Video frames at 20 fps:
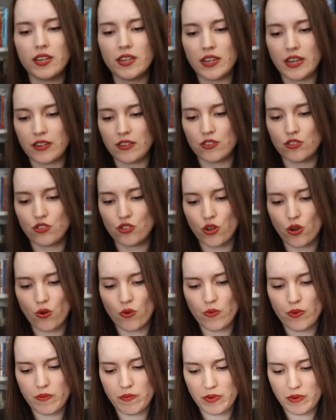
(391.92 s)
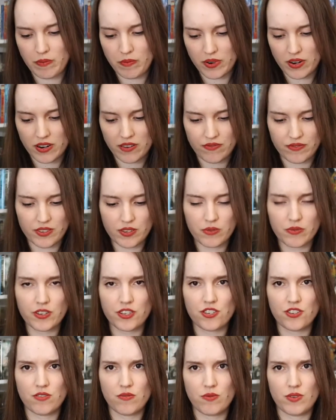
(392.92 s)
I don't remember if the
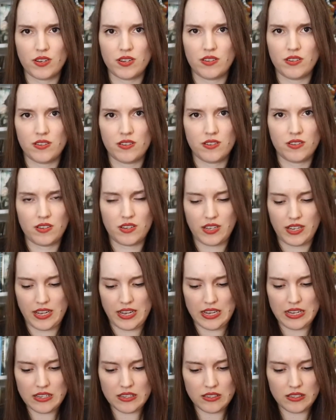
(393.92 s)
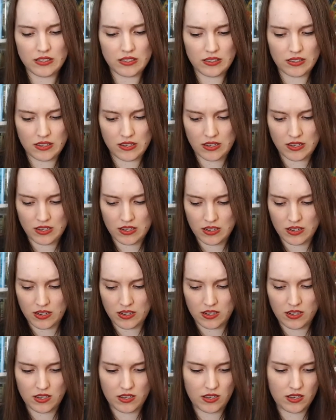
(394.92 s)
original one is,
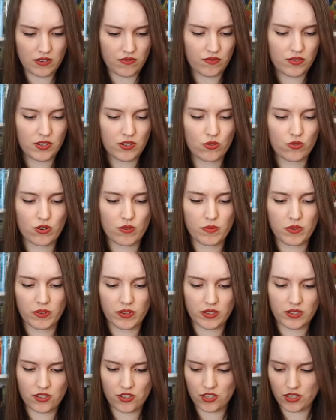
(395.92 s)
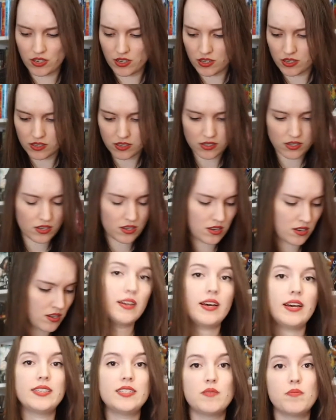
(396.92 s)
if the normal edition is.
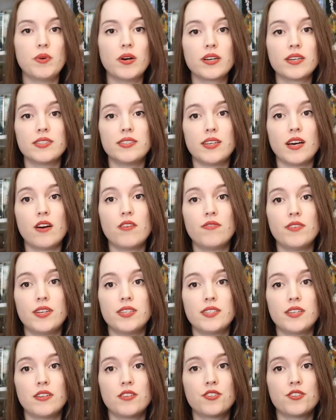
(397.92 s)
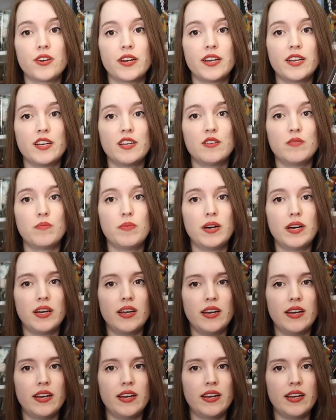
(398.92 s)
And the book itself is illustrated,
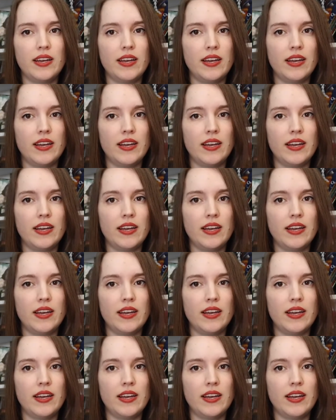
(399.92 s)
but